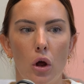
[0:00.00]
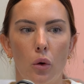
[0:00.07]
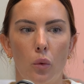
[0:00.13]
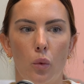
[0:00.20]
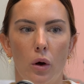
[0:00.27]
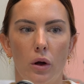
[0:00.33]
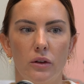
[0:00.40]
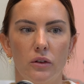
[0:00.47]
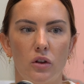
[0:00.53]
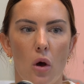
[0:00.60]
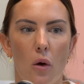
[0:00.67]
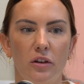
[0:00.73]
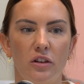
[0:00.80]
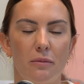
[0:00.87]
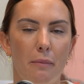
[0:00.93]
was
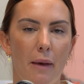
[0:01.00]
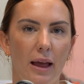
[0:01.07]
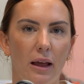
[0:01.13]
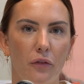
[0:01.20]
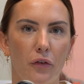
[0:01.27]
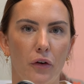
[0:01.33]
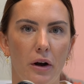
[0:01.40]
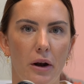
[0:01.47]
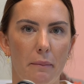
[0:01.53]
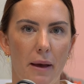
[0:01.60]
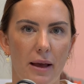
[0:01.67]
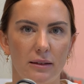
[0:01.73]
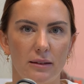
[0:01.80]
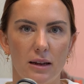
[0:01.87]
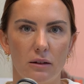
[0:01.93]
going to make for an
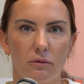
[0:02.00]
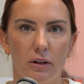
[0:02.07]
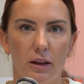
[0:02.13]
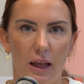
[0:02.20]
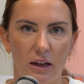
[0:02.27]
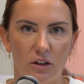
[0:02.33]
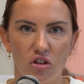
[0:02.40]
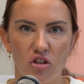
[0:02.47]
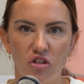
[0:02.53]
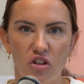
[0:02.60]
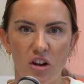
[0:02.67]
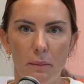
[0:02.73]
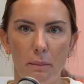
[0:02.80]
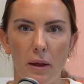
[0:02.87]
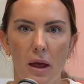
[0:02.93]
amazing
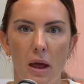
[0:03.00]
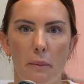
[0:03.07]
relationship,